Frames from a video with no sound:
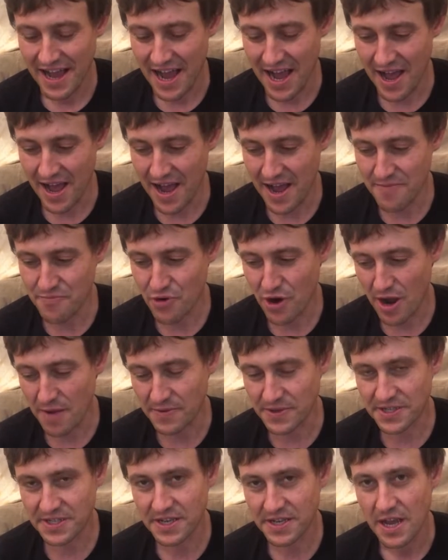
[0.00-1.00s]
I, I
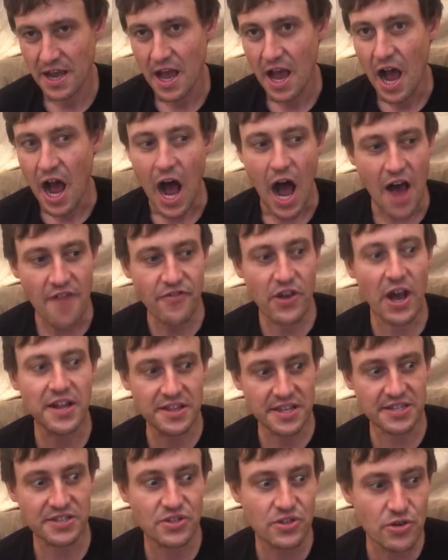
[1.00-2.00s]
promise. I've
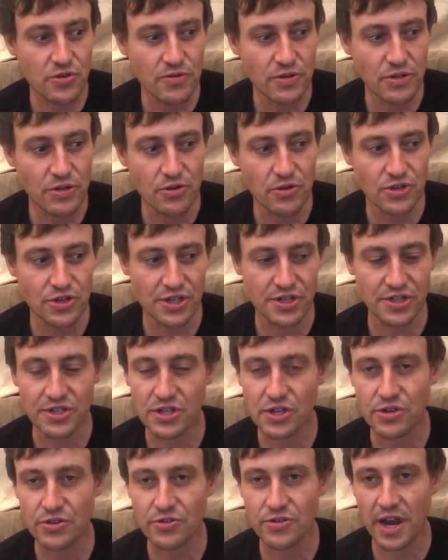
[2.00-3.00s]
got this new illusion,
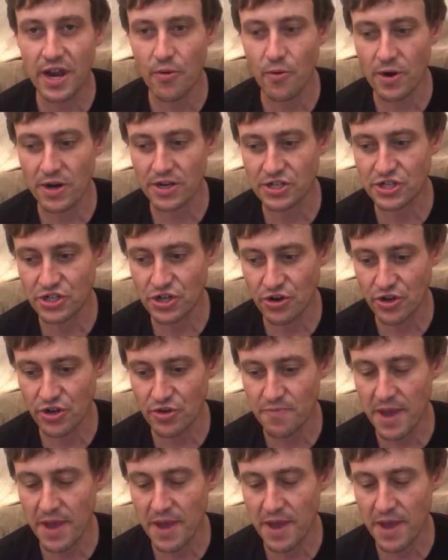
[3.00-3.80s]
too, that I want to show you.